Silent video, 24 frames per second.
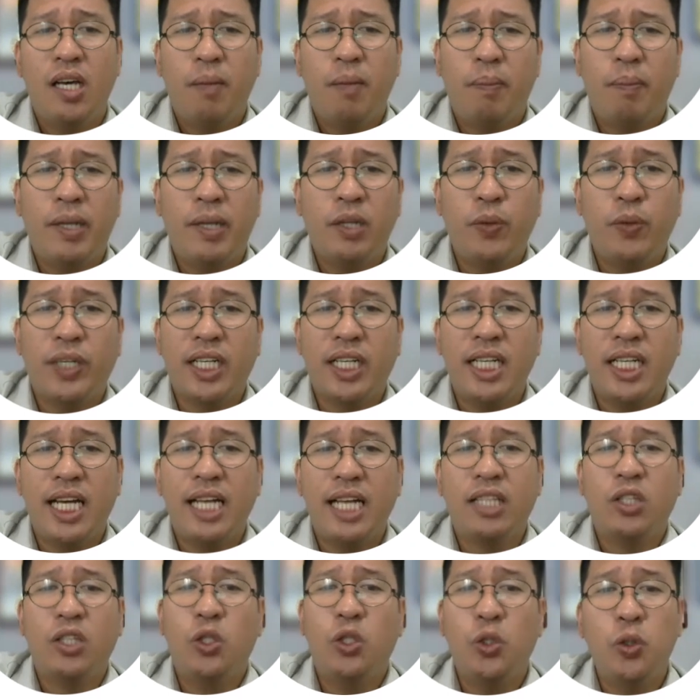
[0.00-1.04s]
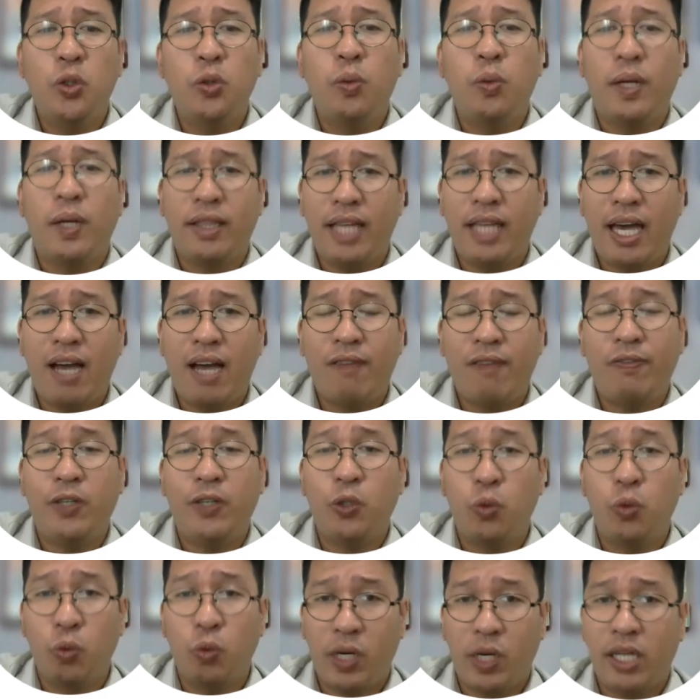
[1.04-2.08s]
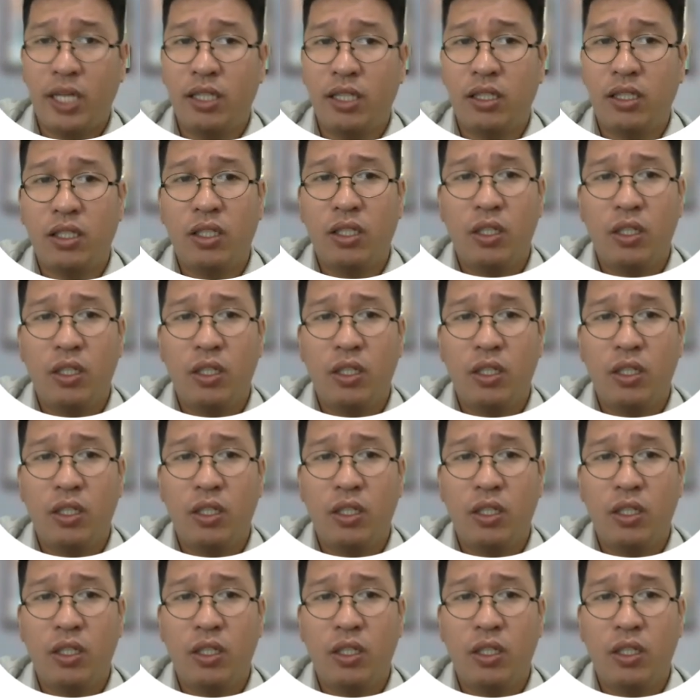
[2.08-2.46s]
but we cannot do whatever we want.